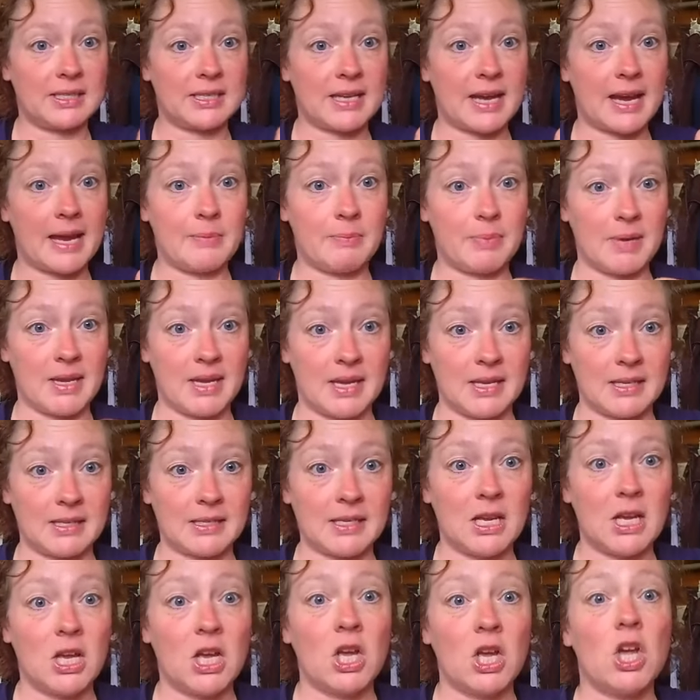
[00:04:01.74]
type is.
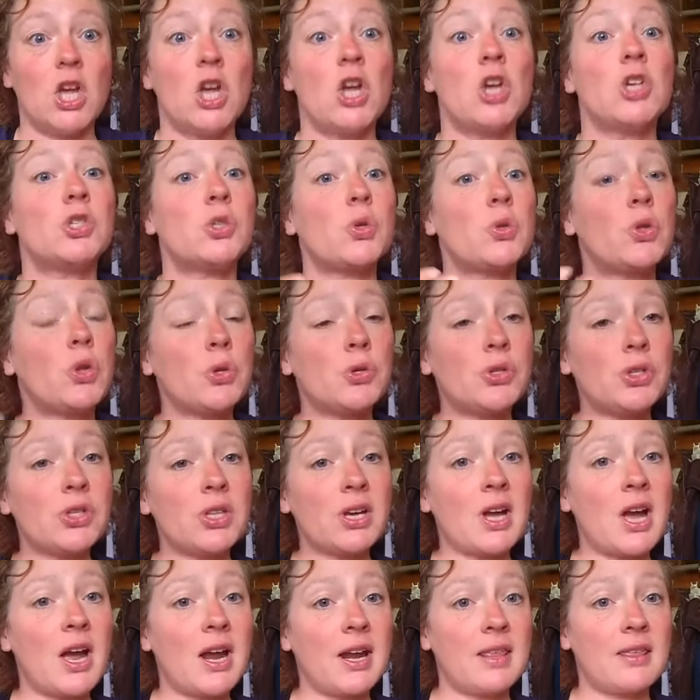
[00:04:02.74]
So those are
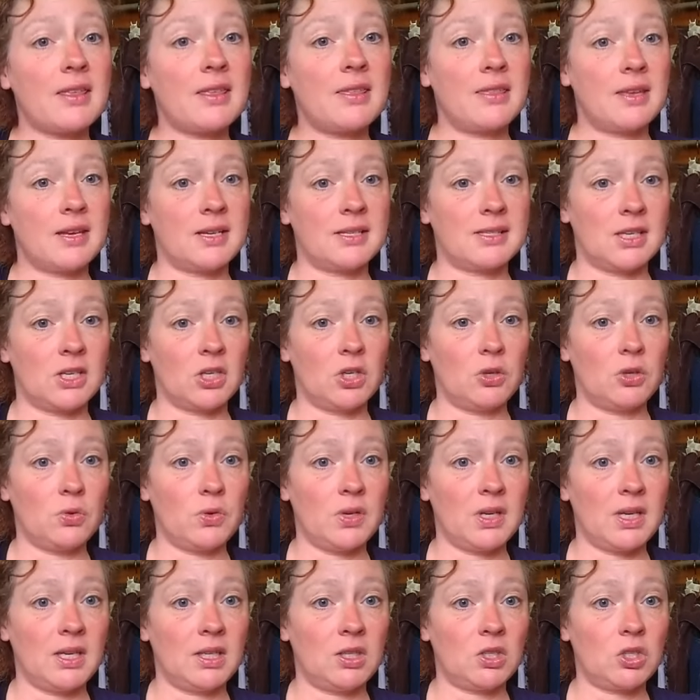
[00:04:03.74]
the kind of the things that you
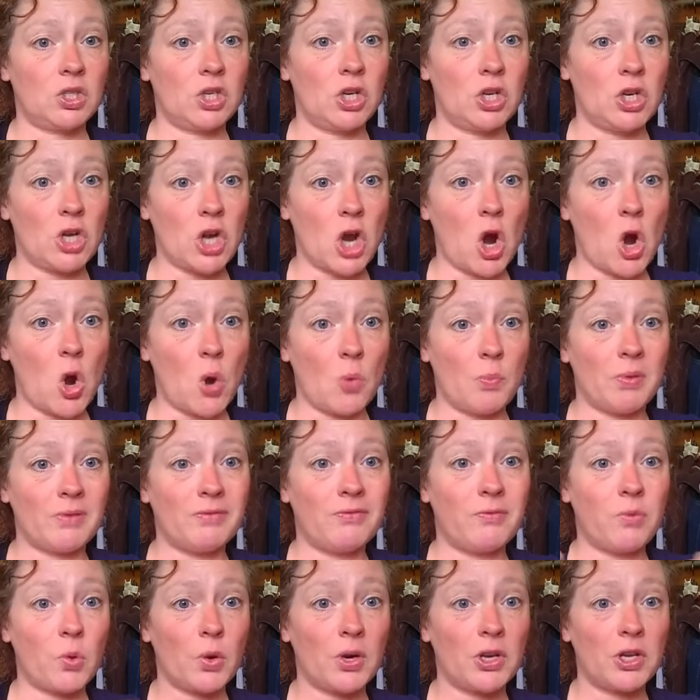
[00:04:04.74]
need to know
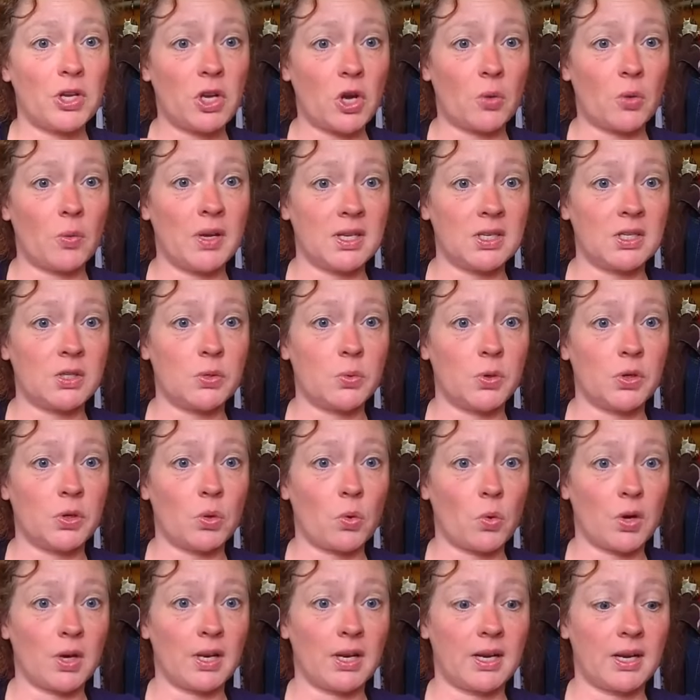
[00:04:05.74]
before you go into an
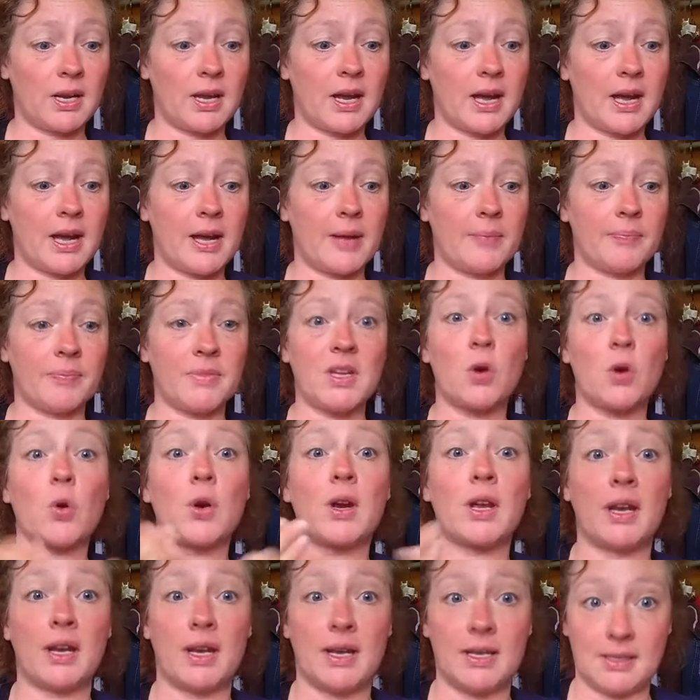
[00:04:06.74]

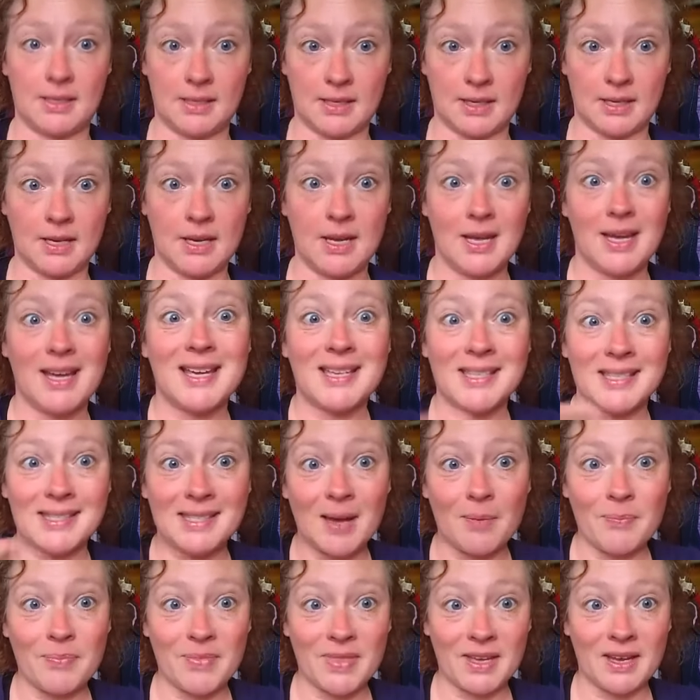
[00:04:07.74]
organizing
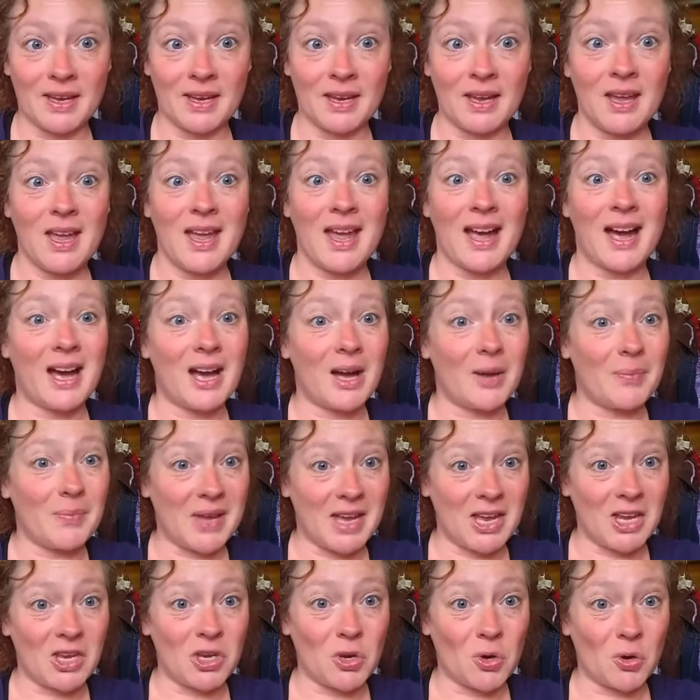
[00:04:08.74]
something
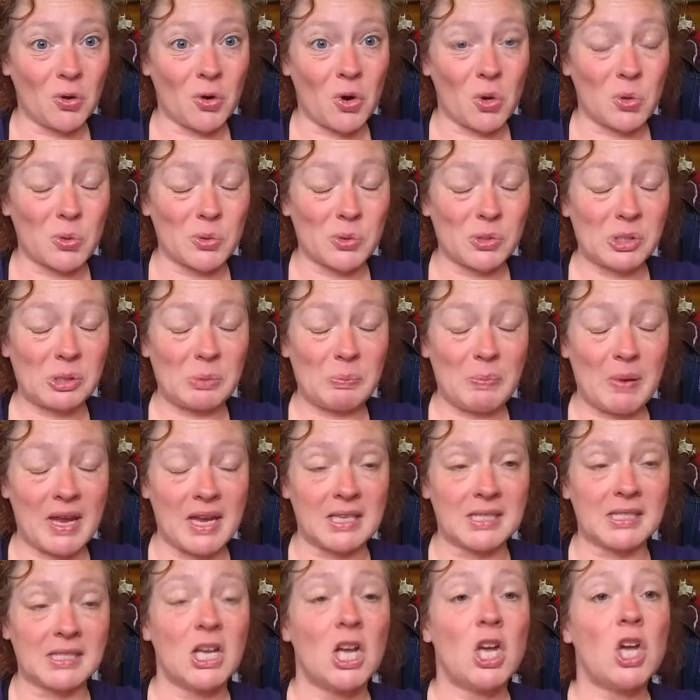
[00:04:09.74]
in your own
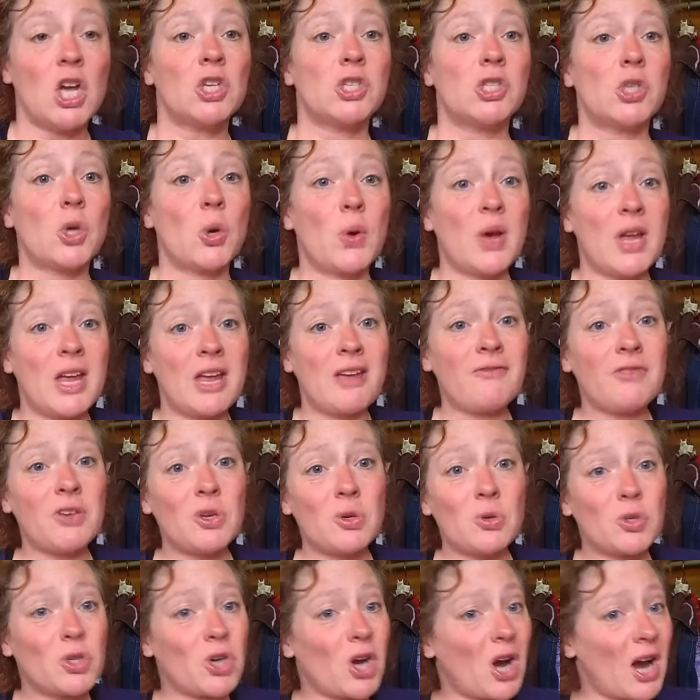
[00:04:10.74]
space. So if
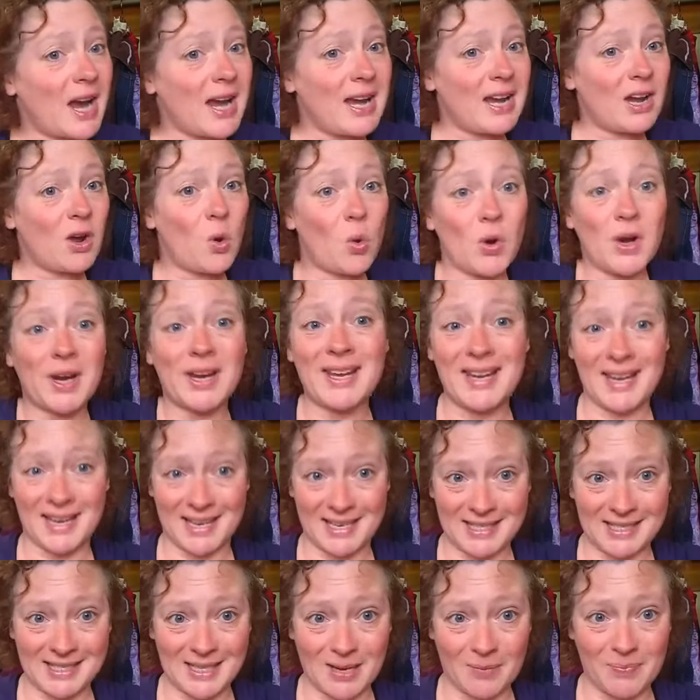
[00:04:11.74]
you try to
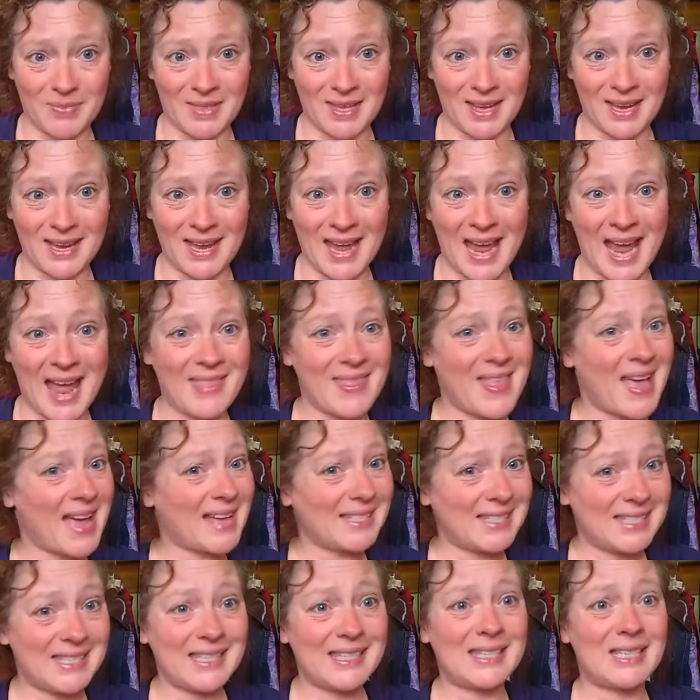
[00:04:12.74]
organize something and
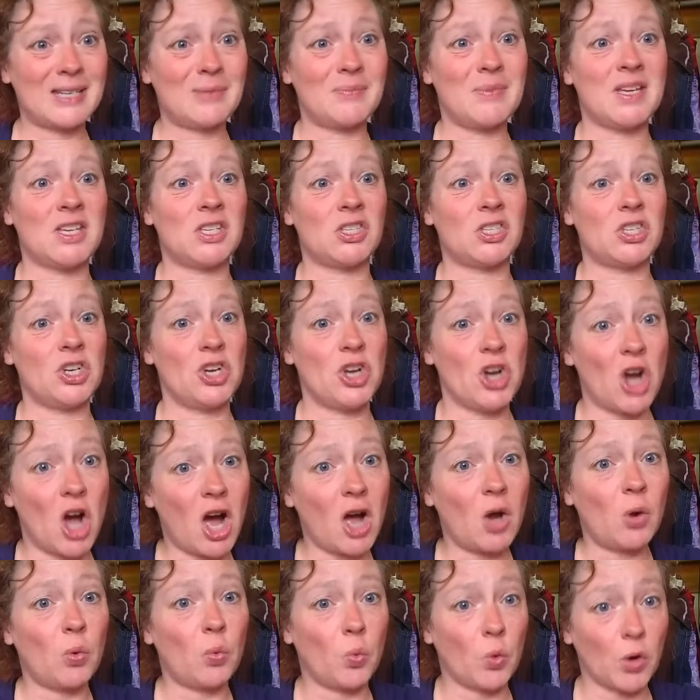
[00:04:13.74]
that system is
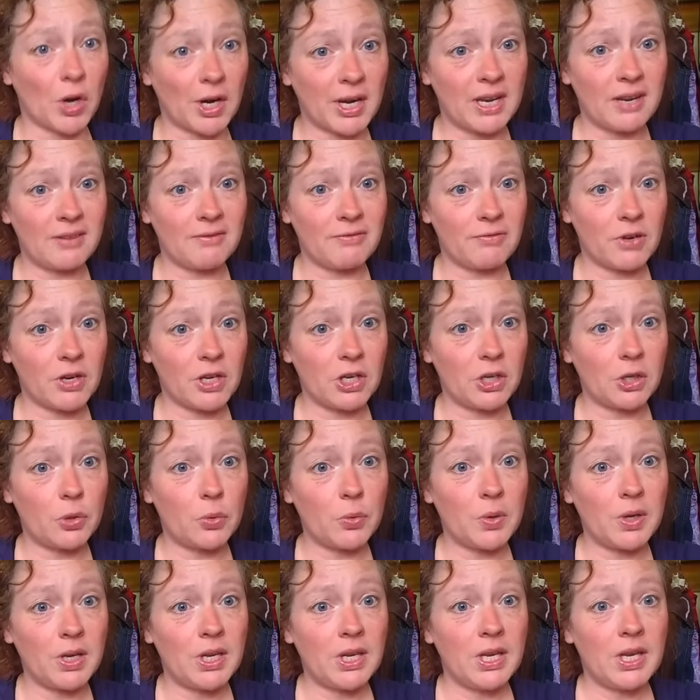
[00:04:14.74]
not working for
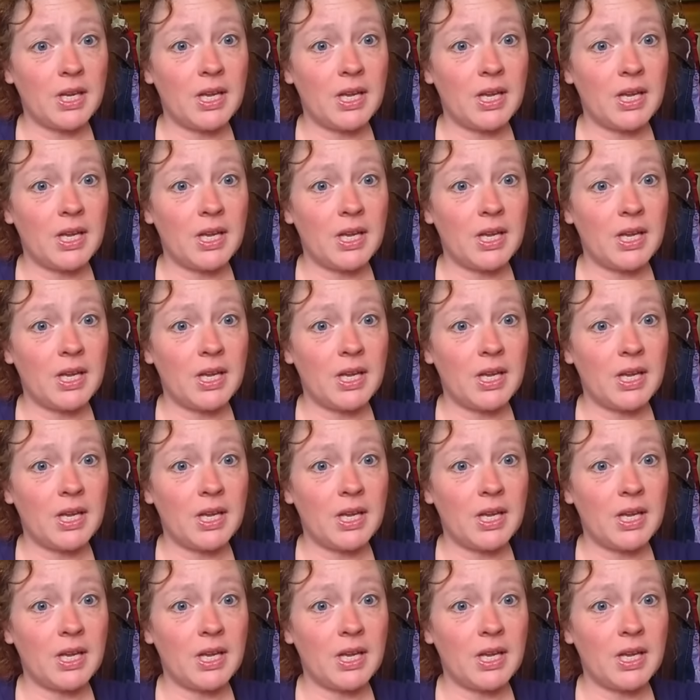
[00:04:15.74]
you,